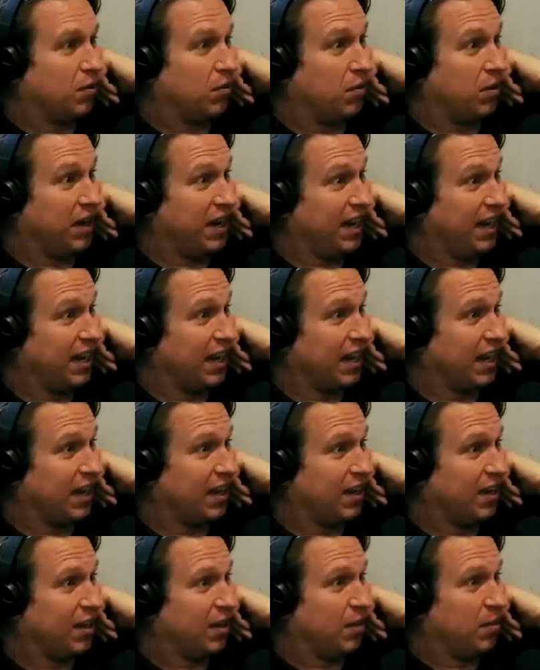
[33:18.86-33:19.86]
Really?
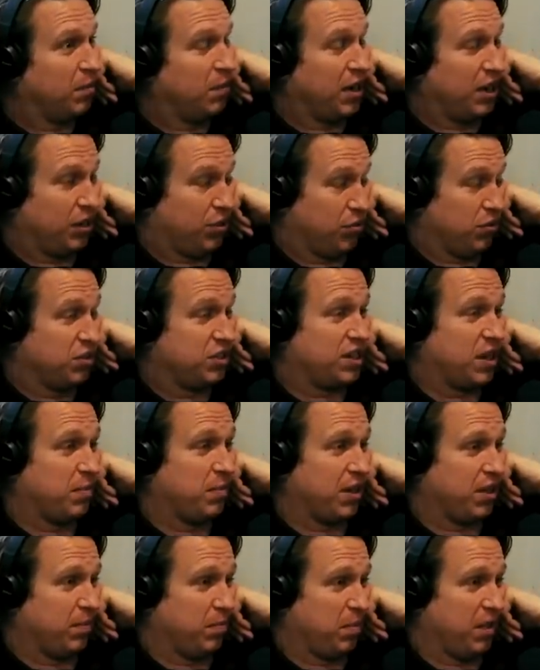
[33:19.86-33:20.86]
Mm-hmm. But he mm-hmm. threw
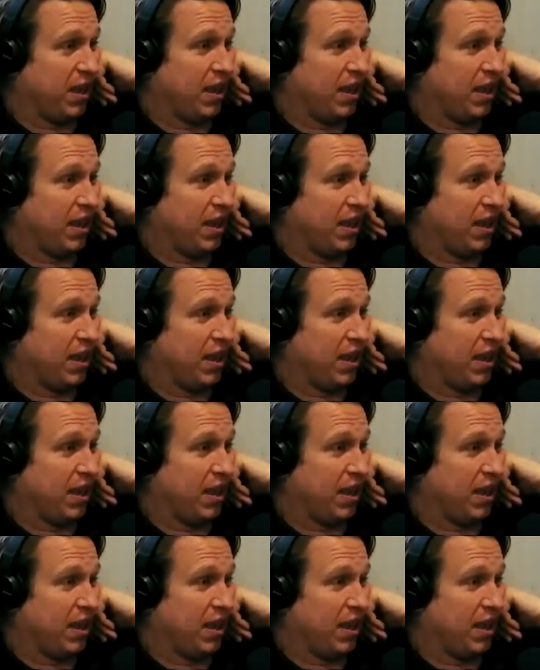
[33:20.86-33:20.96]
something Damn